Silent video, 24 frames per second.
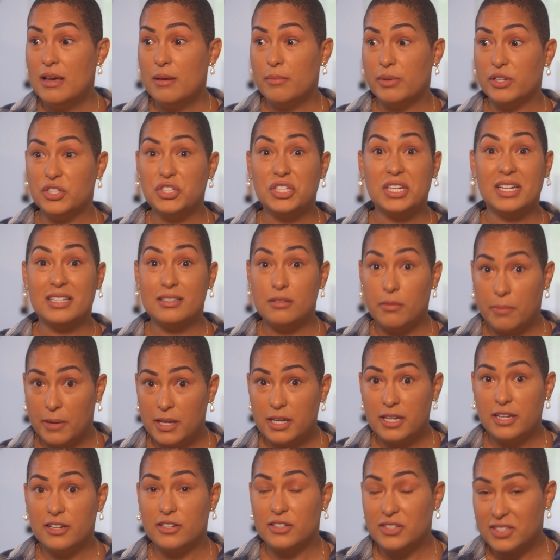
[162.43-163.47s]
but she has
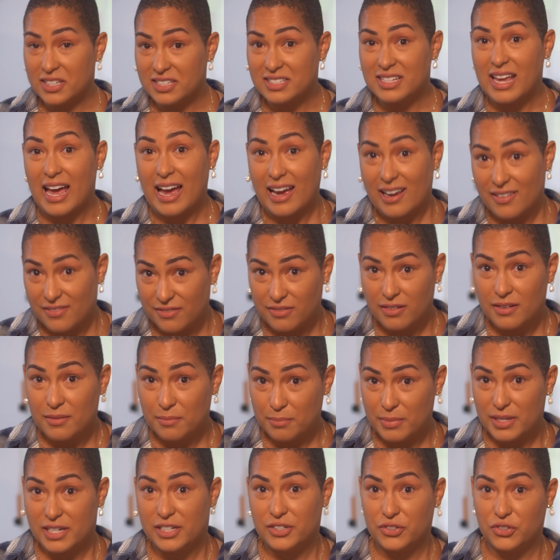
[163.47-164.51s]
been here since I've
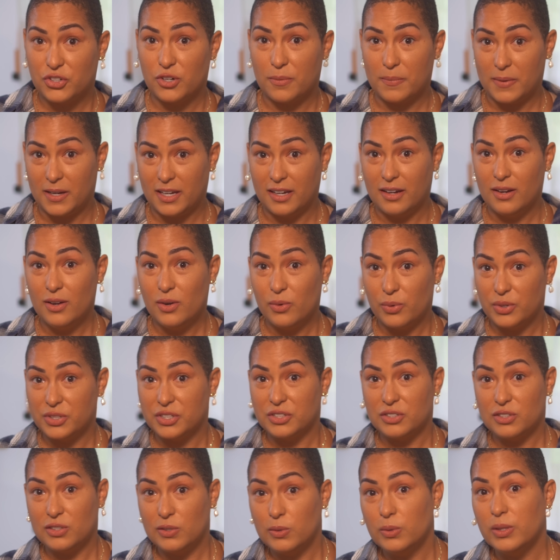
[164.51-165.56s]
been in Germany, which
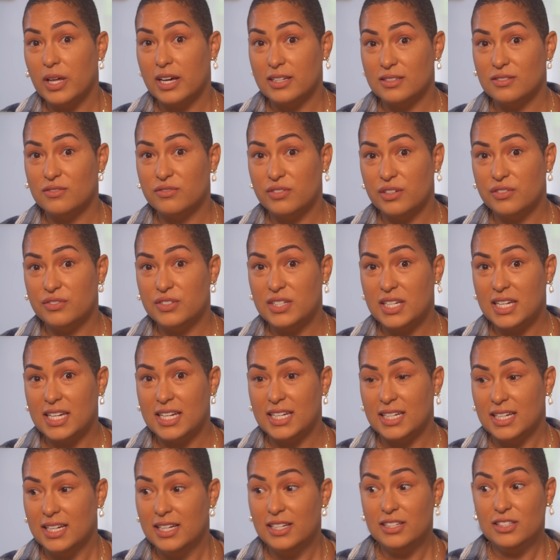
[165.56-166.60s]
is
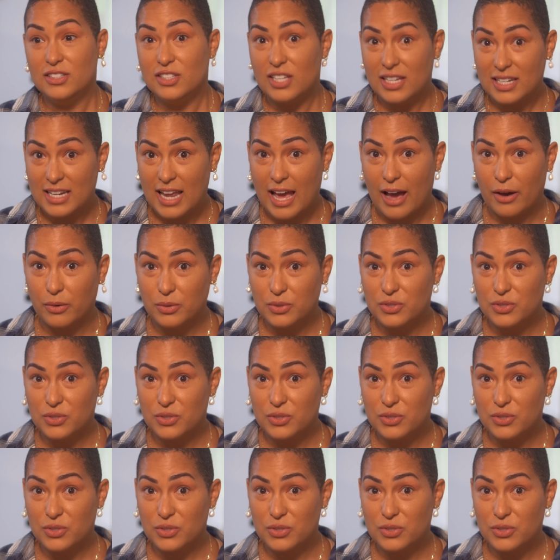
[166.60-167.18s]
2015 to now.